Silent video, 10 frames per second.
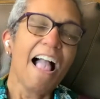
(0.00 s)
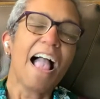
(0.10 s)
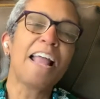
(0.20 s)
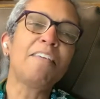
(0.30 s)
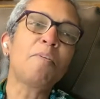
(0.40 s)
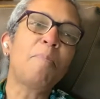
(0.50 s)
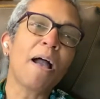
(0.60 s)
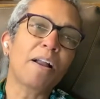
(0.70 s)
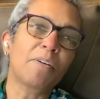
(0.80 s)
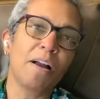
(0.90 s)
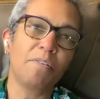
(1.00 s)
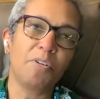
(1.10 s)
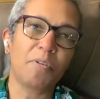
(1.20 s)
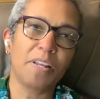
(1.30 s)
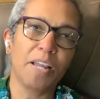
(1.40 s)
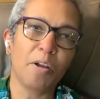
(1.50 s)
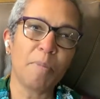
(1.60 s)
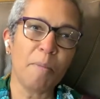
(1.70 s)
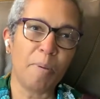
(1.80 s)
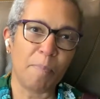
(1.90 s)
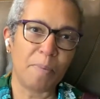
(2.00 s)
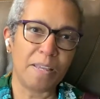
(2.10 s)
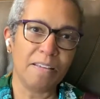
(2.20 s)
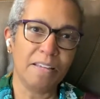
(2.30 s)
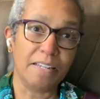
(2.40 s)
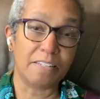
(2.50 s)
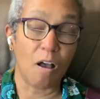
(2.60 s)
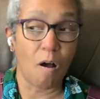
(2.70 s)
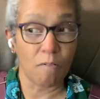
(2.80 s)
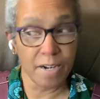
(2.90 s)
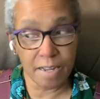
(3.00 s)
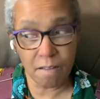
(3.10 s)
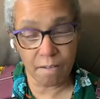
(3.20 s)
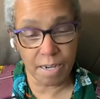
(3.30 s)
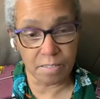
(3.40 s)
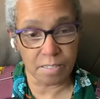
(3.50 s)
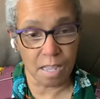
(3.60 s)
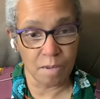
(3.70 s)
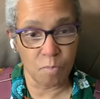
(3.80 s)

And in the background, you can hear my puppy. He's already gone outside